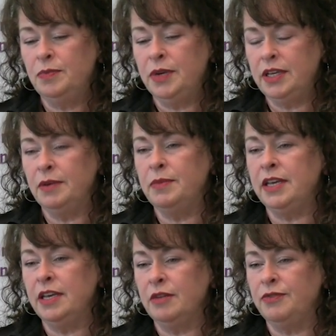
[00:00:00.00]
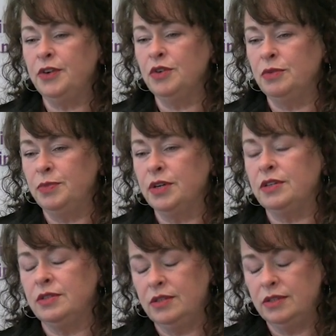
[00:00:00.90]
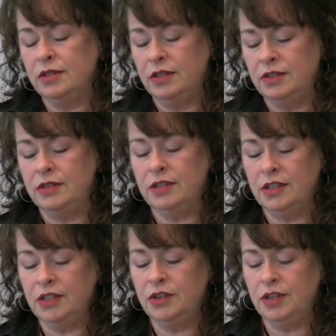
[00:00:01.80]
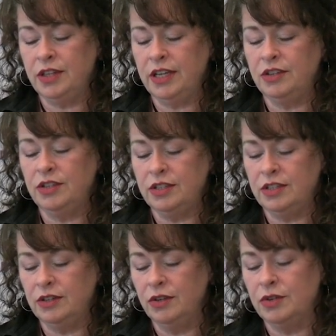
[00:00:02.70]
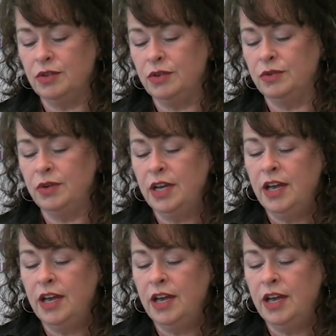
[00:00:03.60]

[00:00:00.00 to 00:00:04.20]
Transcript: But yeah, making up photo books is a good thing just to look through.